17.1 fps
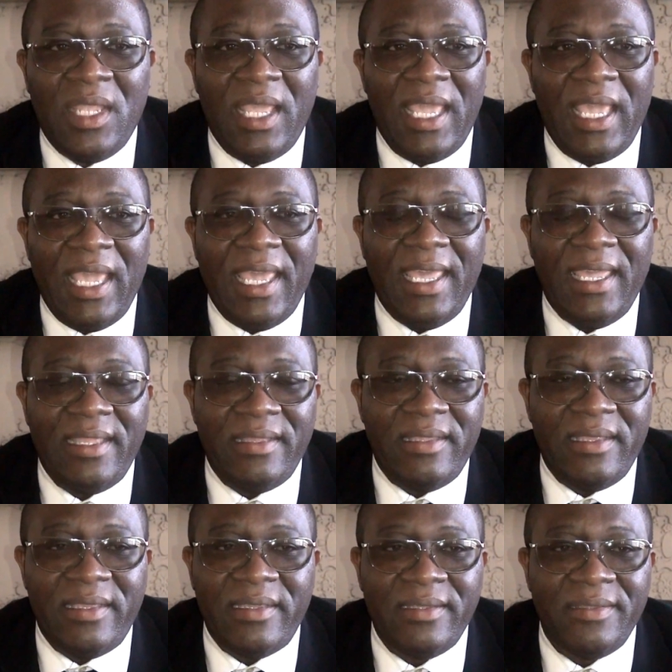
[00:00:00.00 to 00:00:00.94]
And
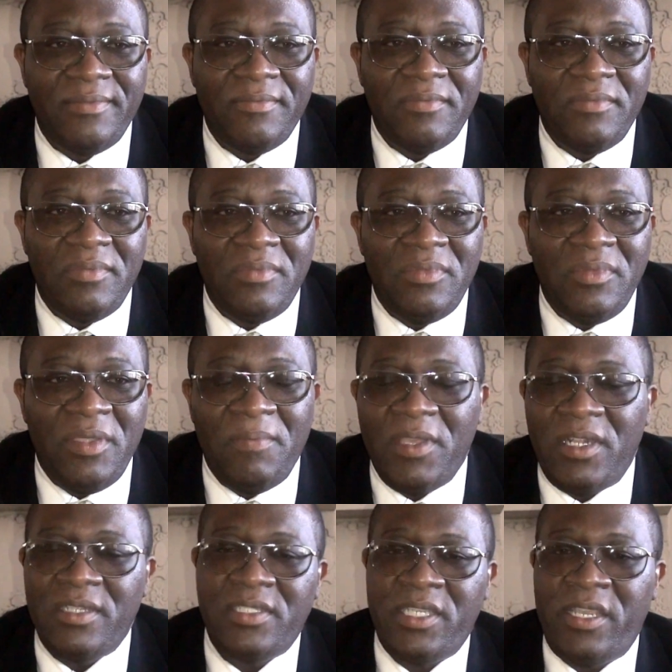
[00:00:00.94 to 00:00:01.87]
the
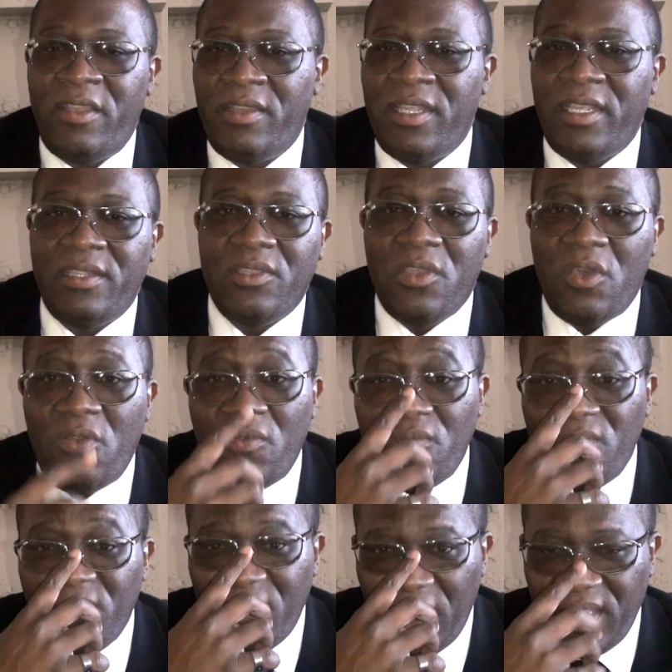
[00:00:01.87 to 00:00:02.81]
military didn't
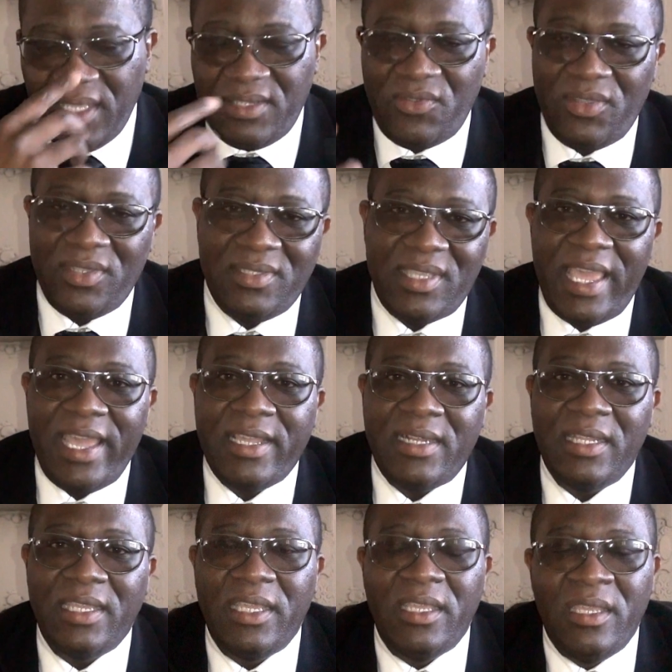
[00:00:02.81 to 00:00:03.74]
go into
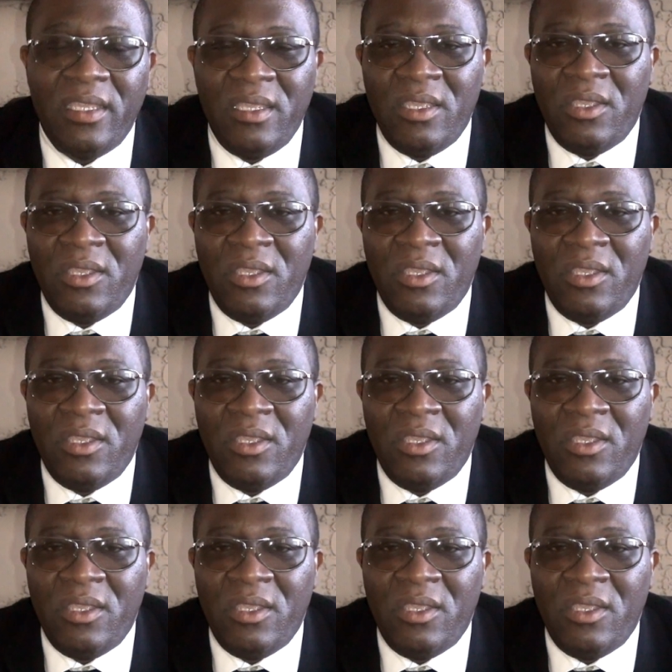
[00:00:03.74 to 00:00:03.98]
exactly